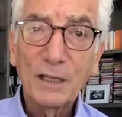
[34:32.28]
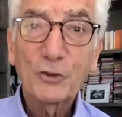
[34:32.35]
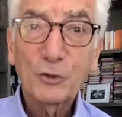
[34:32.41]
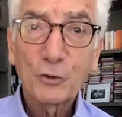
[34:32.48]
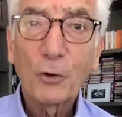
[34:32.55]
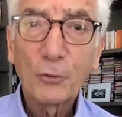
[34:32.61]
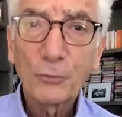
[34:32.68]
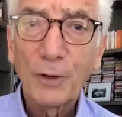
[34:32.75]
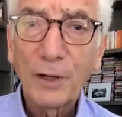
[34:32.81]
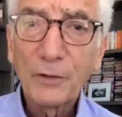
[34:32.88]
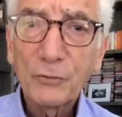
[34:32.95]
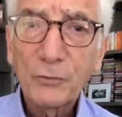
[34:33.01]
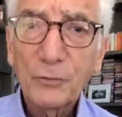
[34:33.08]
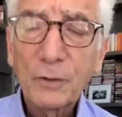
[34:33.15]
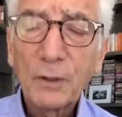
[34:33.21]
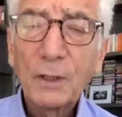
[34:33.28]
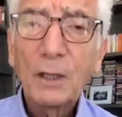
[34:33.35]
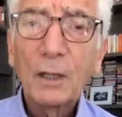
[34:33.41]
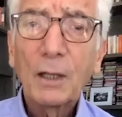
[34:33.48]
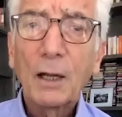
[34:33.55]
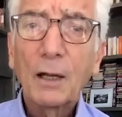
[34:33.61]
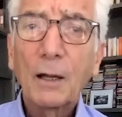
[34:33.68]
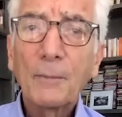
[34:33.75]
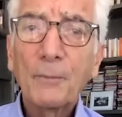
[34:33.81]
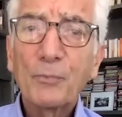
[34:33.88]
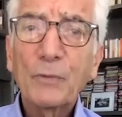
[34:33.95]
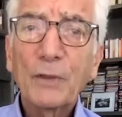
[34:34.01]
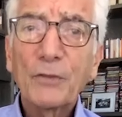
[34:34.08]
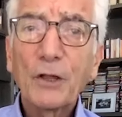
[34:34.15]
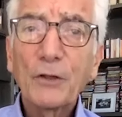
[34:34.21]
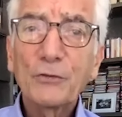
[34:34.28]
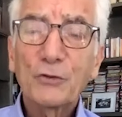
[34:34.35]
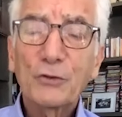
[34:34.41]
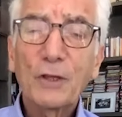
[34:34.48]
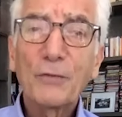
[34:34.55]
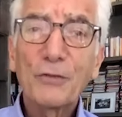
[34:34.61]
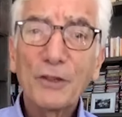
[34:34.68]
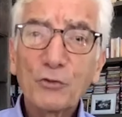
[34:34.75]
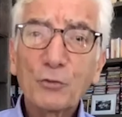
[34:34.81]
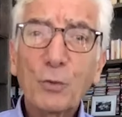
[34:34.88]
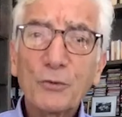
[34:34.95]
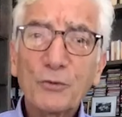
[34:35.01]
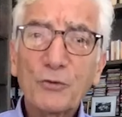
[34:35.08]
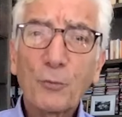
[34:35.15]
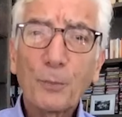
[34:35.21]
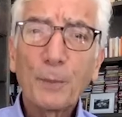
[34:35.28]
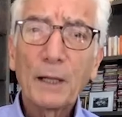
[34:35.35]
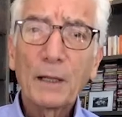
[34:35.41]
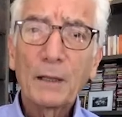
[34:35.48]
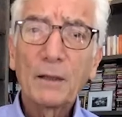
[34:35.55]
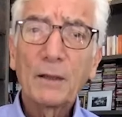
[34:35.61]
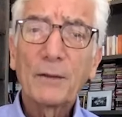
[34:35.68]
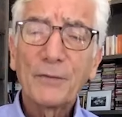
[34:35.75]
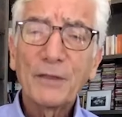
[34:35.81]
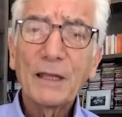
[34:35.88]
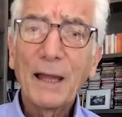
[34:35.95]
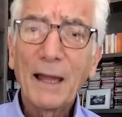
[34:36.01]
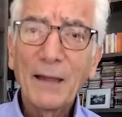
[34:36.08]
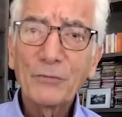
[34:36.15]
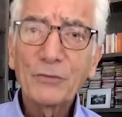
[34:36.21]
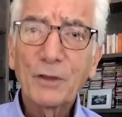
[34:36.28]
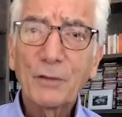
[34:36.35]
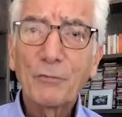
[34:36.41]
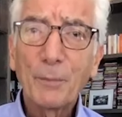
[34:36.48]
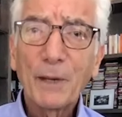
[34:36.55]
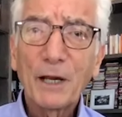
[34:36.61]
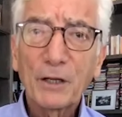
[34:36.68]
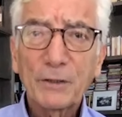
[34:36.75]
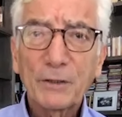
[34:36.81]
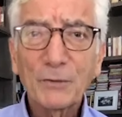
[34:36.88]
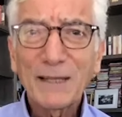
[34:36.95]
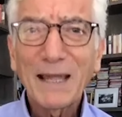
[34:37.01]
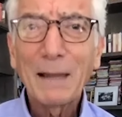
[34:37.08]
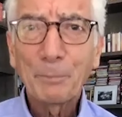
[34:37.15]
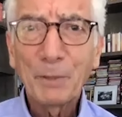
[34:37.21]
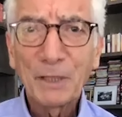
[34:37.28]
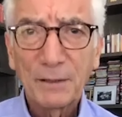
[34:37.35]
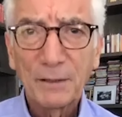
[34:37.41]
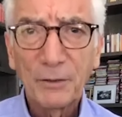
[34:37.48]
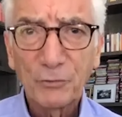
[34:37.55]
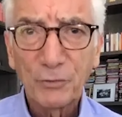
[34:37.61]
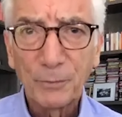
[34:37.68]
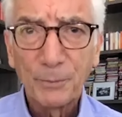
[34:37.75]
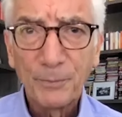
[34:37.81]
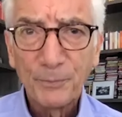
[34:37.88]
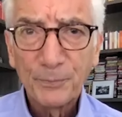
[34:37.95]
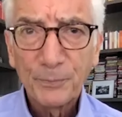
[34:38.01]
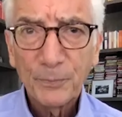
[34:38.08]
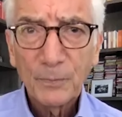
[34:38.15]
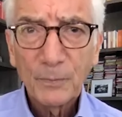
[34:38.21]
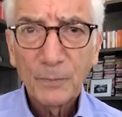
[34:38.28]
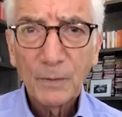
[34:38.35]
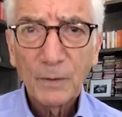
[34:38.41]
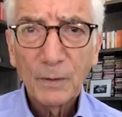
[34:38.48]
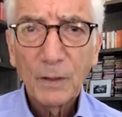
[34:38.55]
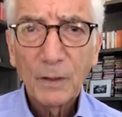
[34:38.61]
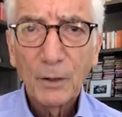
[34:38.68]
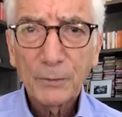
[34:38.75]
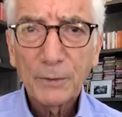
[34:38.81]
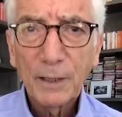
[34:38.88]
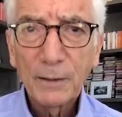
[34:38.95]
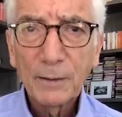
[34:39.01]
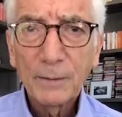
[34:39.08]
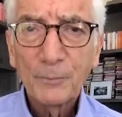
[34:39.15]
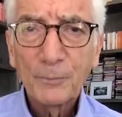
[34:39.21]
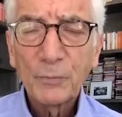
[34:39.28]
Congress, that this would spell the end of American capitalism. Okay?